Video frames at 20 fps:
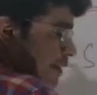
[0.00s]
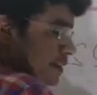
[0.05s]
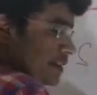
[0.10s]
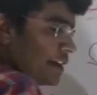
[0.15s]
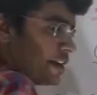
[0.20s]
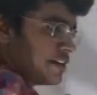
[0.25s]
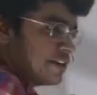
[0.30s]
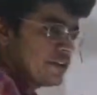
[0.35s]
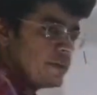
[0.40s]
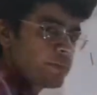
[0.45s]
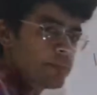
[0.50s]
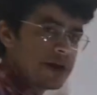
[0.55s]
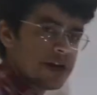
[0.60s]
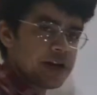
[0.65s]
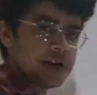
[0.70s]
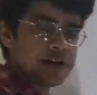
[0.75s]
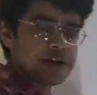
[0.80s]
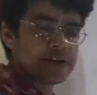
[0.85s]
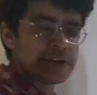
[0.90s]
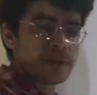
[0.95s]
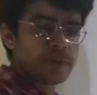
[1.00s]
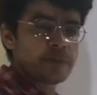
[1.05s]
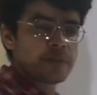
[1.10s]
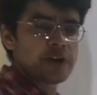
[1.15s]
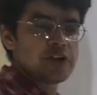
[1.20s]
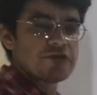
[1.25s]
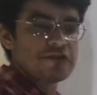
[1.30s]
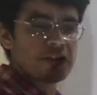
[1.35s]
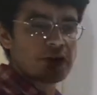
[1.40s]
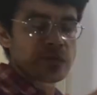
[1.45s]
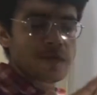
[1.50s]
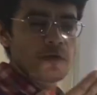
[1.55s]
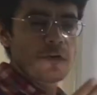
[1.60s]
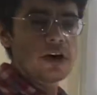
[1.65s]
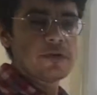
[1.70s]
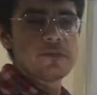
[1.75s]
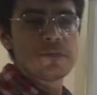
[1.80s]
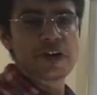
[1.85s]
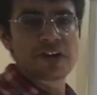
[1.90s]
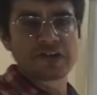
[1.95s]
that is the pain, temperature,
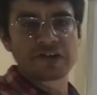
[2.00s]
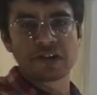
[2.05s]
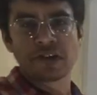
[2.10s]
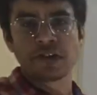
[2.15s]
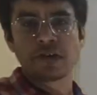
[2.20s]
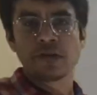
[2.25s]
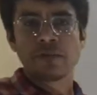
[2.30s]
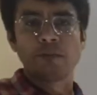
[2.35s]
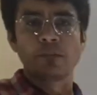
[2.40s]
vibration,